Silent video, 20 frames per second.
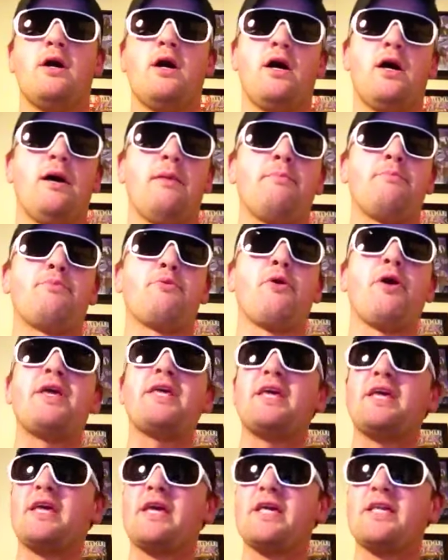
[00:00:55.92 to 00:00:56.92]
Um,
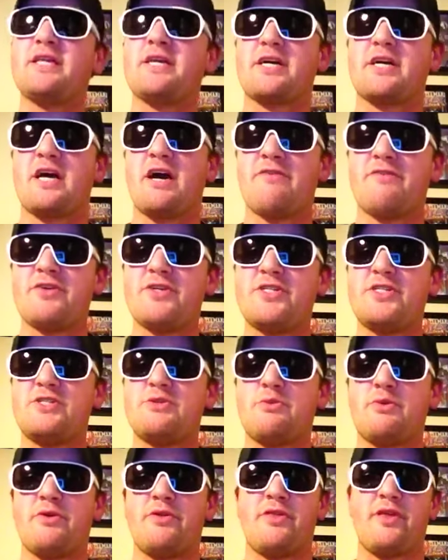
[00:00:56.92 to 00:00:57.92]
breaking into coverage
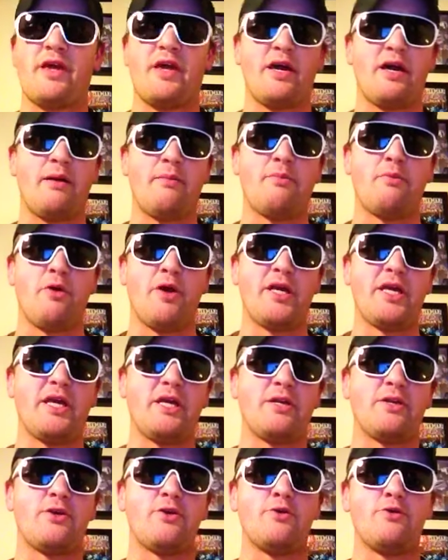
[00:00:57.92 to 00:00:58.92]
with the uh,
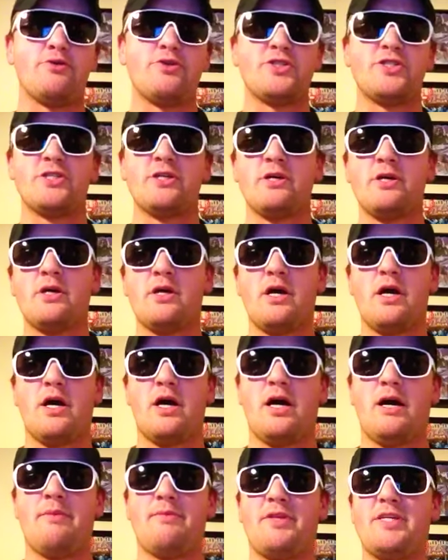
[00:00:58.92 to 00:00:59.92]
breaking news.
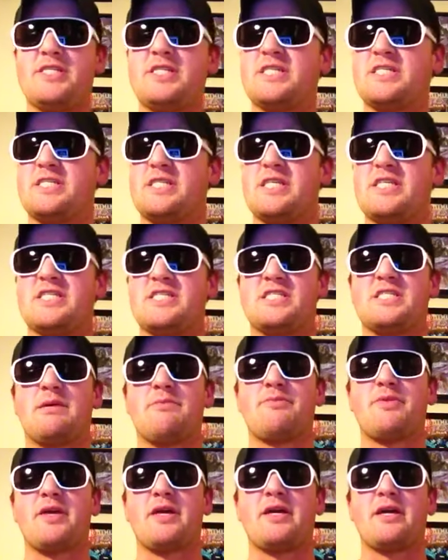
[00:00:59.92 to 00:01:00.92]
Um, this is this is
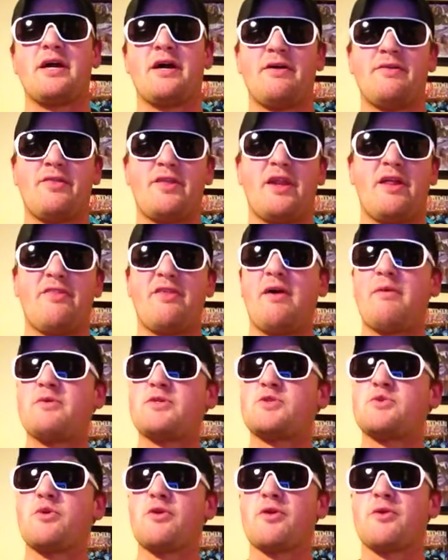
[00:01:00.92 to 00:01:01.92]
something uh, that I thought
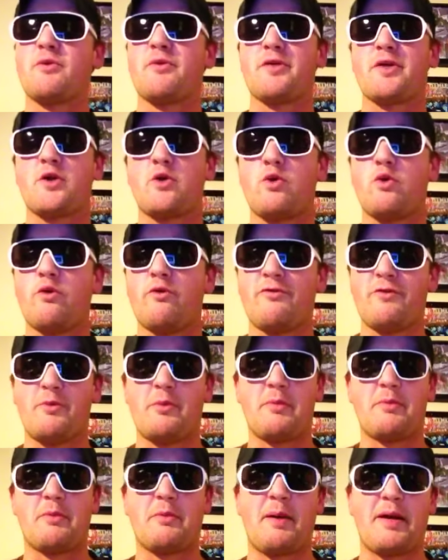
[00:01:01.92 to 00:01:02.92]
was really really cool. If you
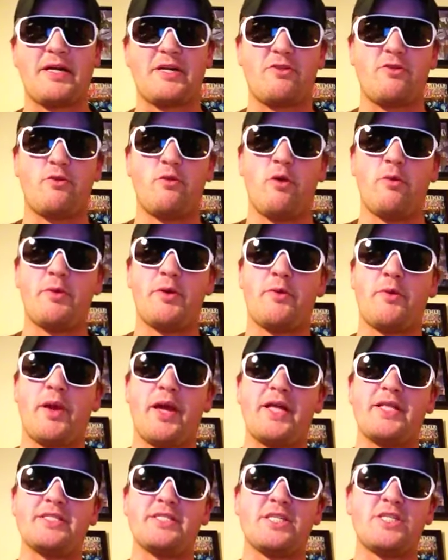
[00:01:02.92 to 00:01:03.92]
remember back to the Roman
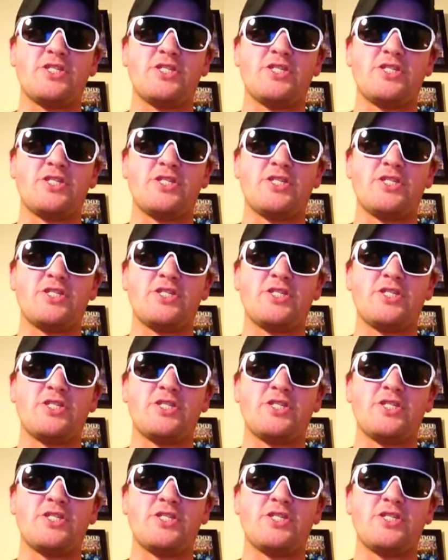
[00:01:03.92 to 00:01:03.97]
Reigns